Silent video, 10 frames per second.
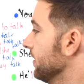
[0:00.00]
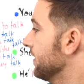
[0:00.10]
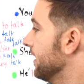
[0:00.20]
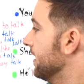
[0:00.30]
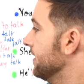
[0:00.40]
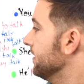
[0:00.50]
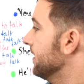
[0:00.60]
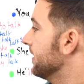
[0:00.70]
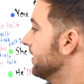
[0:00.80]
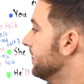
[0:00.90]

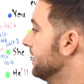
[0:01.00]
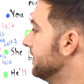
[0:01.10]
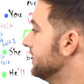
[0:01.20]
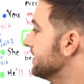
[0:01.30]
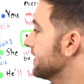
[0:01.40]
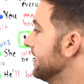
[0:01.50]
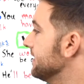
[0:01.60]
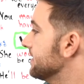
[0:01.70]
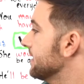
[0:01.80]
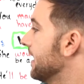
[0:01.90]
Okay, in this
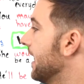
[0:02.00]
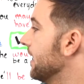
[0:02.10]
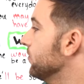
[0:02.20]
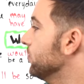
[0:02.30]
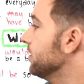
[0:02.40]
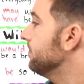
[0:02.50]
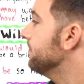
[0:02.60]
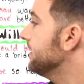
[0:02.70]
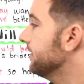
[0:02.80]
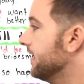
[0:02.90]
case, I
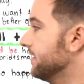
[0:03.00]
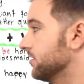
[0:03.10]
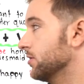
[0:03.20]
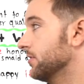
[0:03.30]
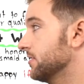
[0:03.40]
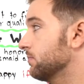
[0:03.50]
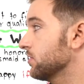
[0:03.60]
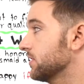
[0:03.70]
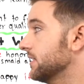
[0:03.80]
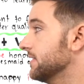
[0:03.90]
wouldn't be late, so this
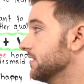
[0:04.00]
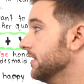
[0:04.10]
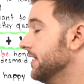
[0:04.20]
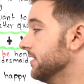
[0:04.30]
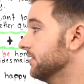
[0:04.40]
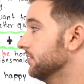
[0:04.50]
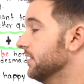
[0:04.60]
person is late.